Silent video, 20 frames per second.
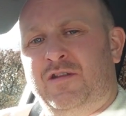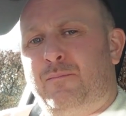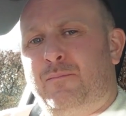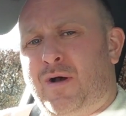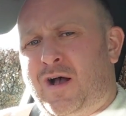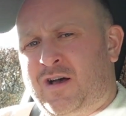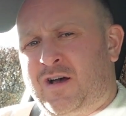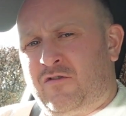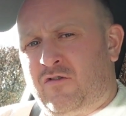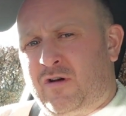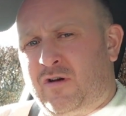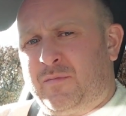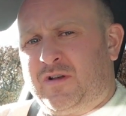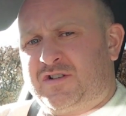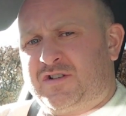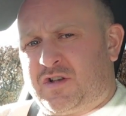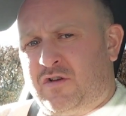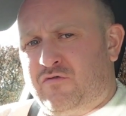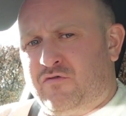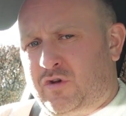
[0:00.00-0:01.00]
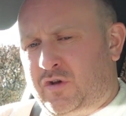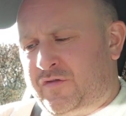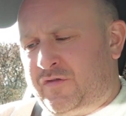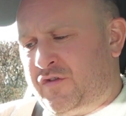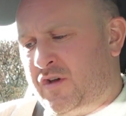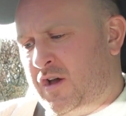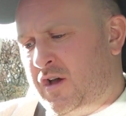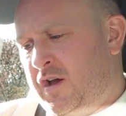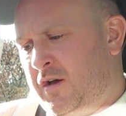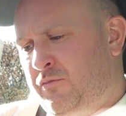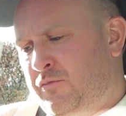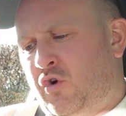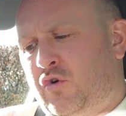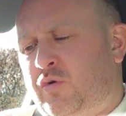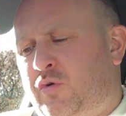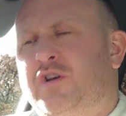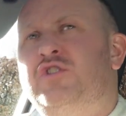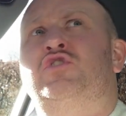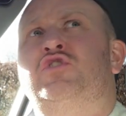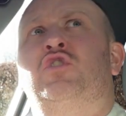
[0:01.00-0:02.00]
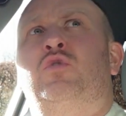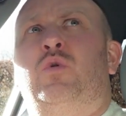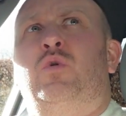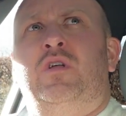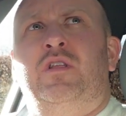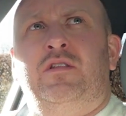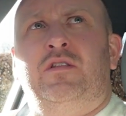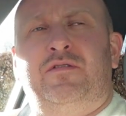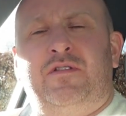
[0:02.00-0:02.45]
the panoramic sunroof. Not quite sure what